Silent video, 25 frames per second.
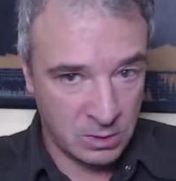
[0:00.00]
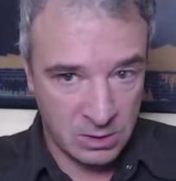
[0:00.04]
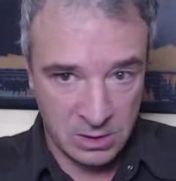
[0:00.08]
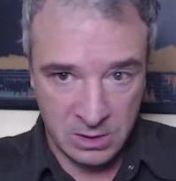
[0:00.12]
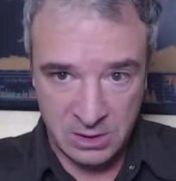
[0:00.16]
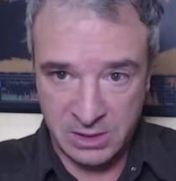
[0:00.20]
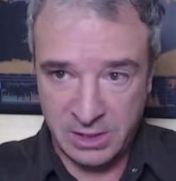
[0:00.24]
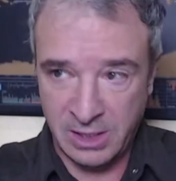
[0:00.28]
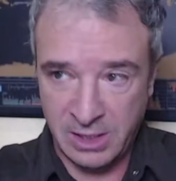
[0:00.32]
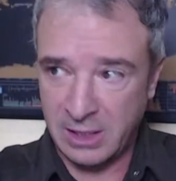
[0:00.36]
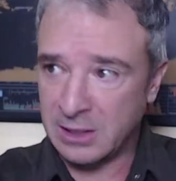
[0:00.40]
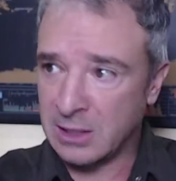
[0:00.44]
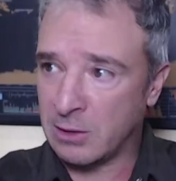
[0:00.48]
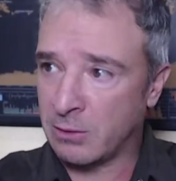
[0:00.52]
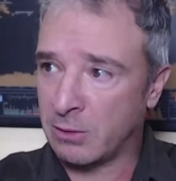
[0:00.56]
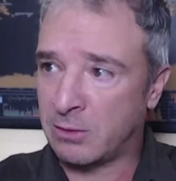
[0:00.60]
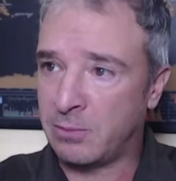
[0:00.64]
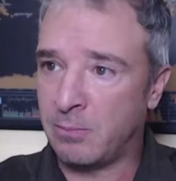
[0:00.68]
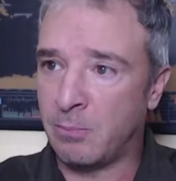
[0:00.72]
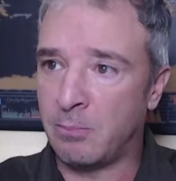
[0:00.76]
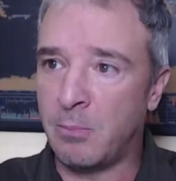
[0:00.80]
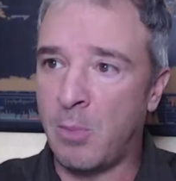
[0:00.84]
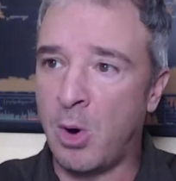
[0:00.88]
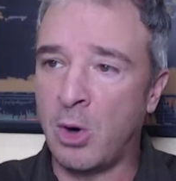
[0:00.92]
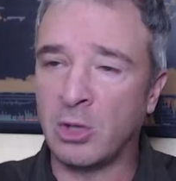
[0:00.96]
sitting there with
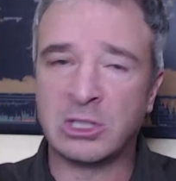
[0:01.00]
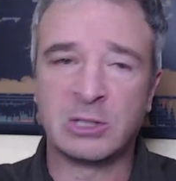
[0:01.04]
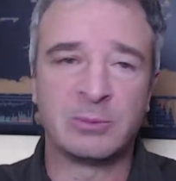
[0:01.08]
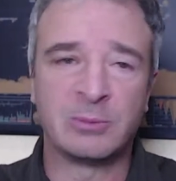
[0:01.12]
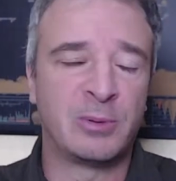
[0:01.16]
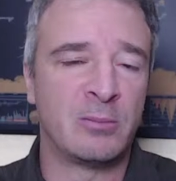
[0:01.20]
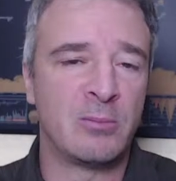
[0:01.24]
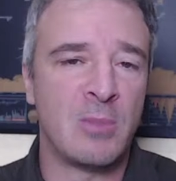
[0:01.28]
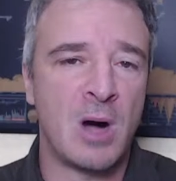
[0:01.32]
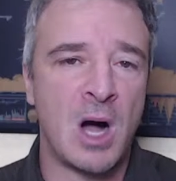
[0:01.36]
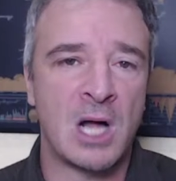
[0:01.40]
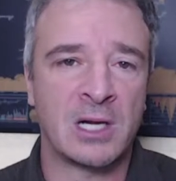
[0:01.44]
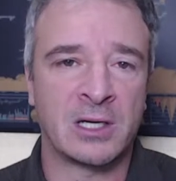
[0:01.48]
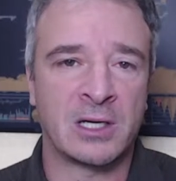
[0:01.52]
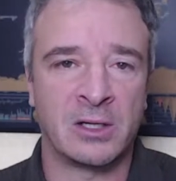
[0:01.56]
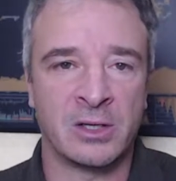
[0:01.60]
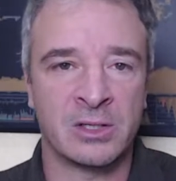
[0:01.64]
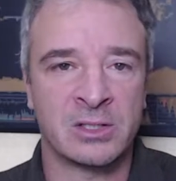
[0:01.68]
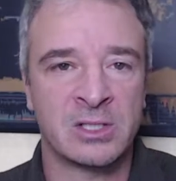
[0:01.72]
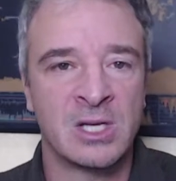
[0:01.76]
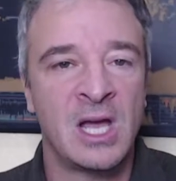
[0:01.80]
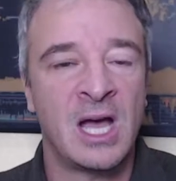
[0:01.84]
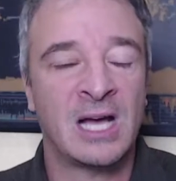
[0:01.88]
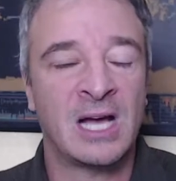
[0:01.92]
multiple monitors.